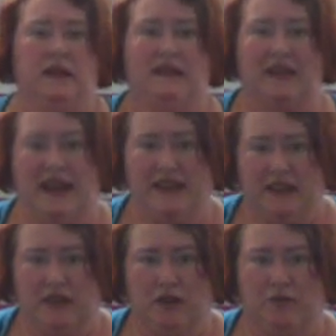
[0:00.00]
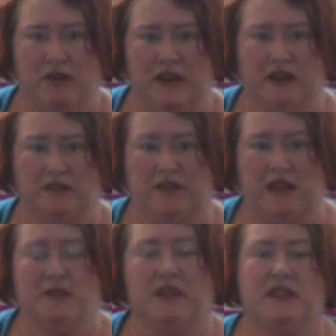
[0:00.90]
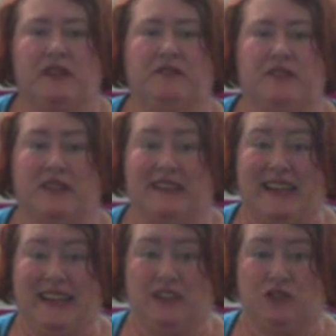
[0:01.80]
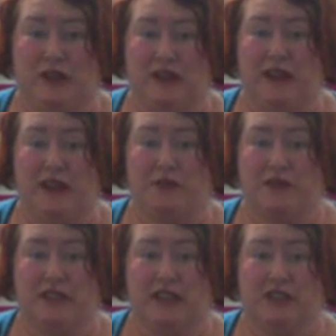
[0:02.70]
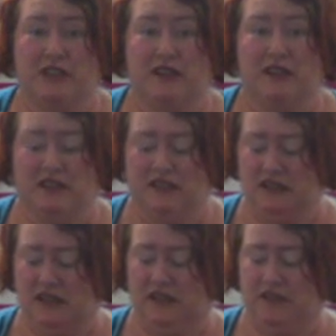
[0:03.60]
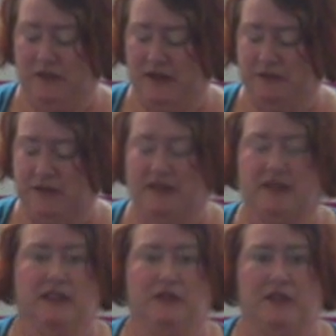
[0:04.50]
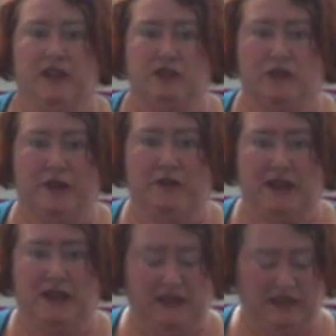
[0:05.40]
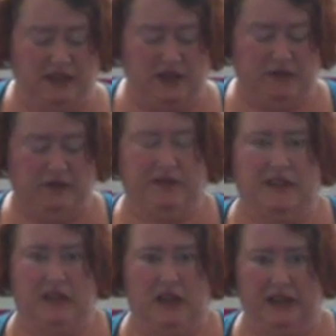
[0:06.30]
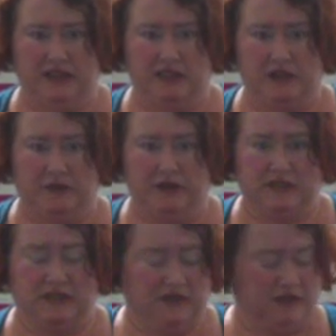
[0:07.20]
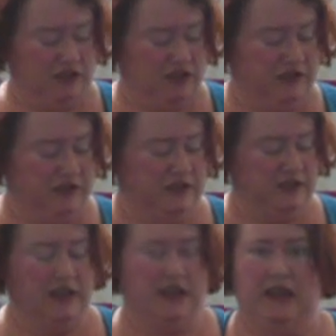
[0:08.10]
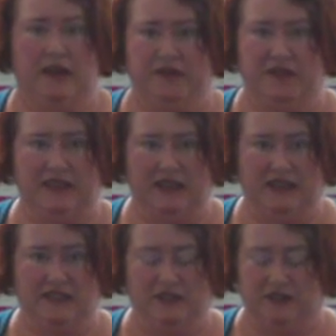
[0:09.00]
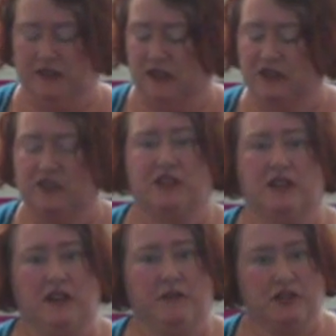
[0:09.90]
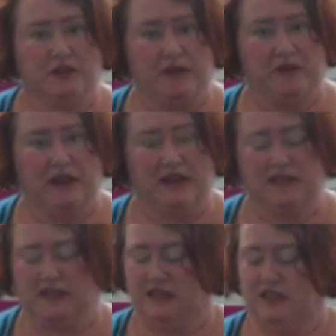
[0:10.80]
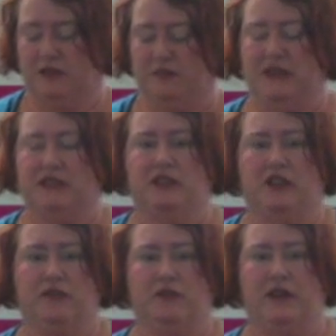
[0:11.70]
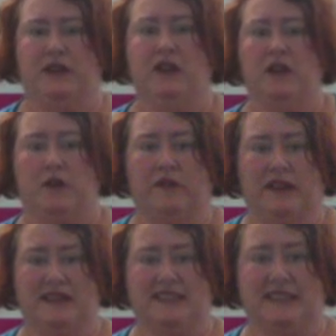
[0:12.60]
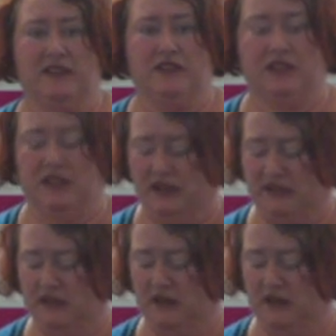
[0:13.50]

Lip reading: The Eyeseals product family for the night dry eye protection has got three main things. We've got Tranquilize, we've got the Onyx Quartz Silicone Shields, and we've got the Eyeseals. So starting with Tranquilize, that's their best known one. We've got a standard size